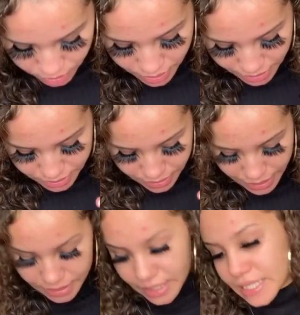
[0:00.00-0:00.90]
so the next thing that I
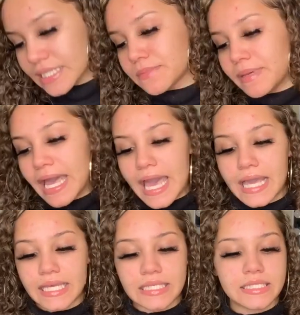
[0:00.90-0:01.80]
see in this
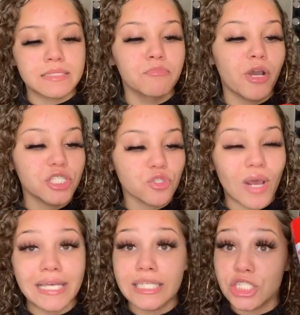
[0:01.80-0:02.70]
bag is this
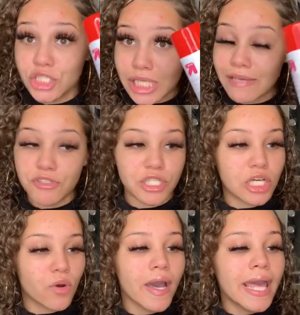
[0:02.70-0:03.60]
moisturizing shave
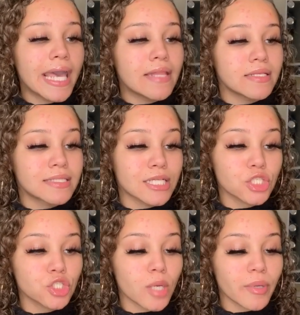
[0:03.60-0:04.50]
gel in the scent
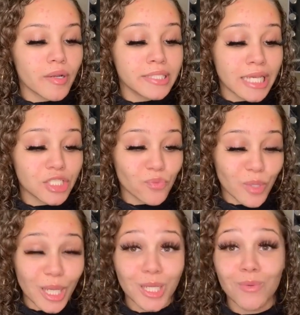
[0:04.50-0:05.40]
Strawberry
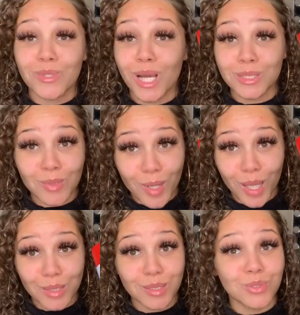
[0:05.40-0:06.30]
Tangerine. And when I saw
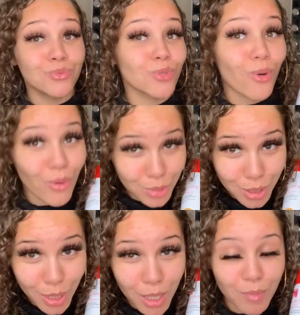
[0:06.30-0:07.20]
that, sis, you know I was
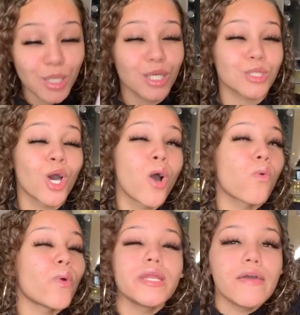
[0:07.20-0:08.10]
excited because
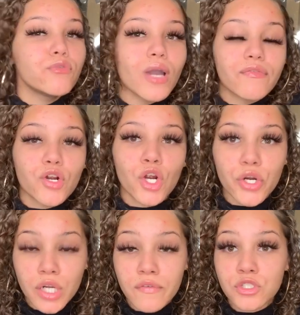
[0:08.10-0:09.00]
when have you ever
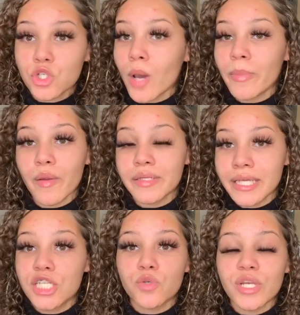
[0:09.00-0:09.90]
heard of Strawberry
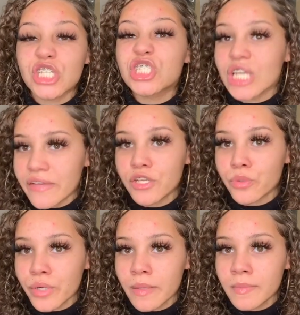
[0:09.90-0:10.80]
Tangerine shaving
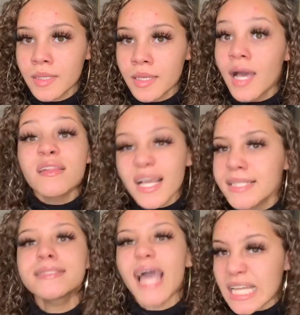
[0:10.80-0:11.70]
cream? Like,
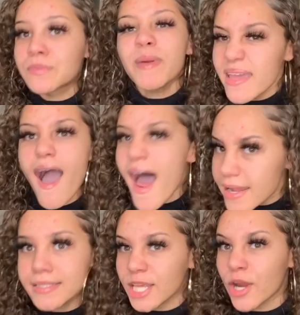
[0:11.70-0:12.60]
sis, be
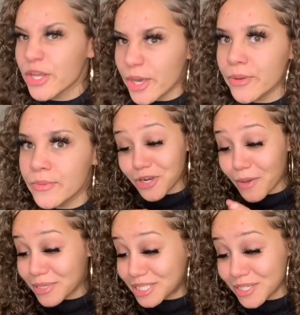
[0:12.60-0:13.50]
honest here, dude. No,
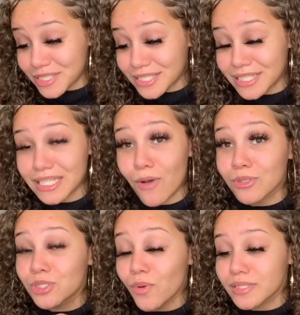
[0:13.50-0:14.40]
but seriously, sis, I
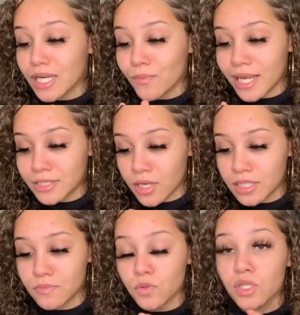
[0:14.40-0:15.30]
was so excited when I saw this.
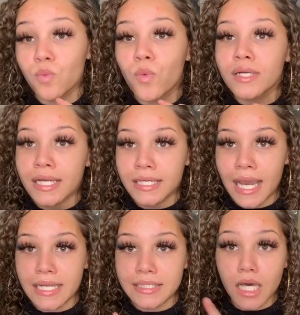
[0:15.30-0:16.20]
It was only
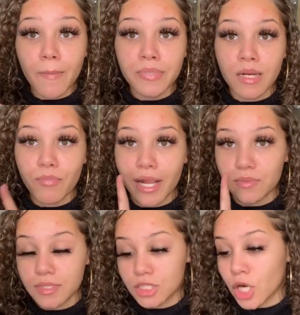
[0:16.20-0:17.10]
$1.99. It's the Up & Up brand,
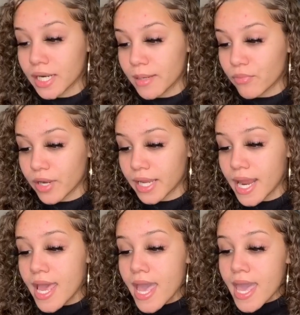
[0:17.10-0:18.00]
it's the Target brand.
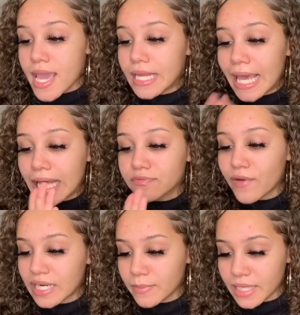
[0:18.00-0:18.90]
And it has
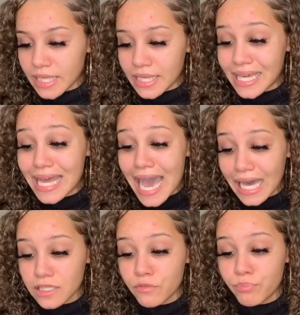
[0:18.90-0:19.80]
vitamin E and
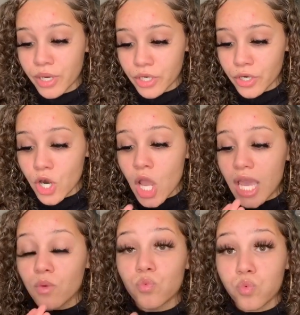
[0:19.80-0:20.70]
olive butter
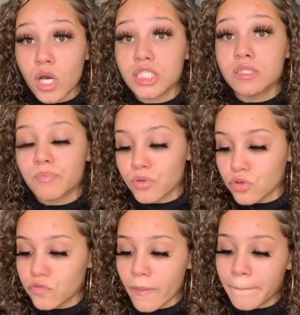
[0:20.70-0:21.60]
and
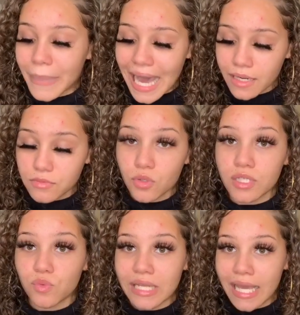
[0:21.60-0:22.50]
rust-proof bottom. So
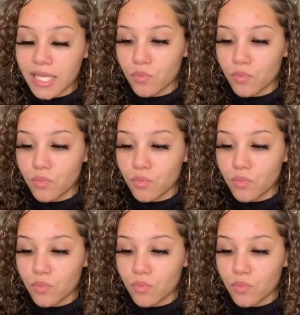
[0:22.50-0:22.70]
this will not